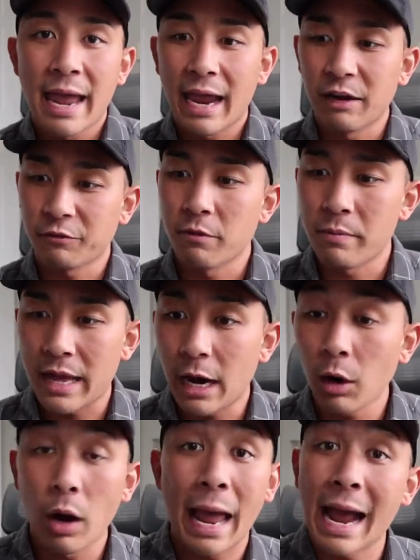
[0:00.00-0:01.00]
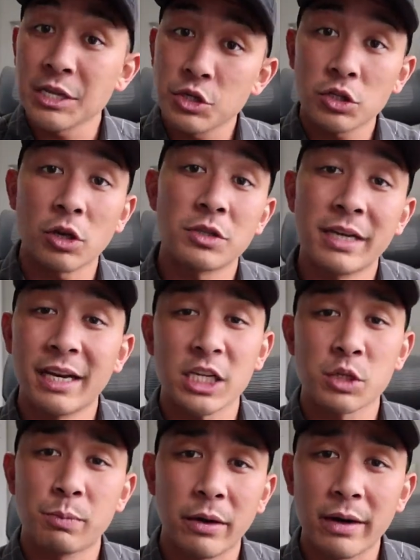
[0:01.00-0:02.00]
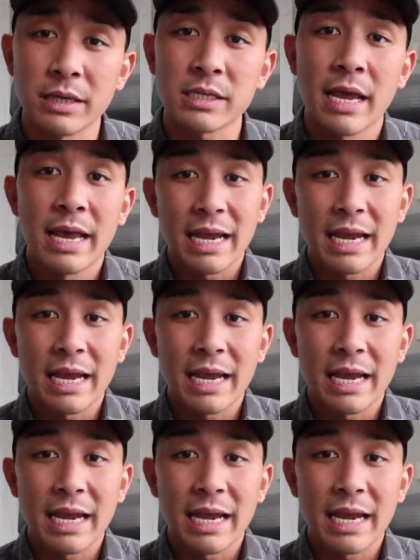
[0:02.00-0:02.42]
And from there, as you start to get experience